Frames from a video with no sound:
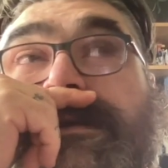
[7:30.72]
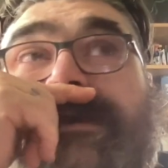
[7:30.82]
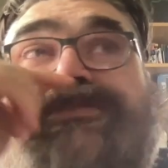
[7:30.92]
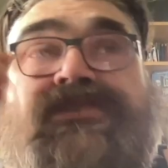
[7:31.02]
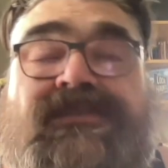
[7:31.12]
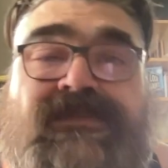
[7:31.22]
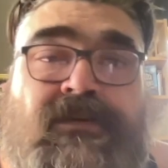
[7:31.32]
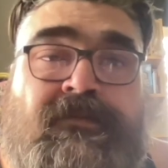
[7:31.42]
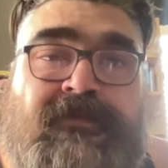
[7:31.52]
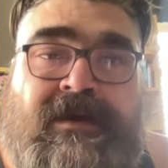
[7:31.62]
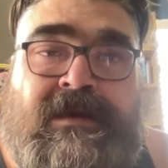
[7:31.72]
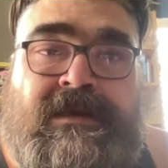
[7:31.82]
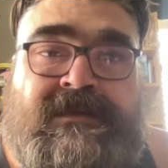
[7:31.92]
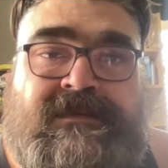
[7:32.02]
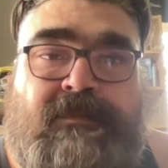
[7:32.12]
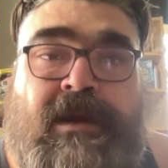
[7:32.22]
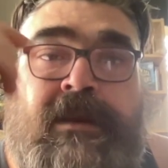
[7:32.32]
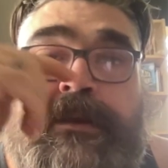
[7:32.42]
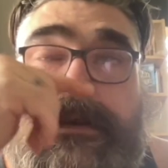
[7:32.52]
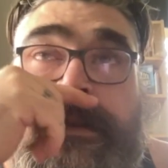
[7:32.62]
it's just so fucking
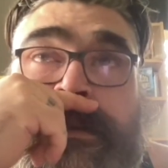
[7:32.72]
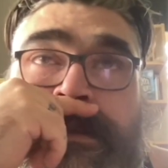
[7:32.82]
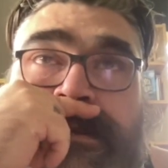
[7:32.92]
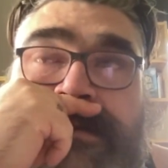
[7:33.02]
inspiring.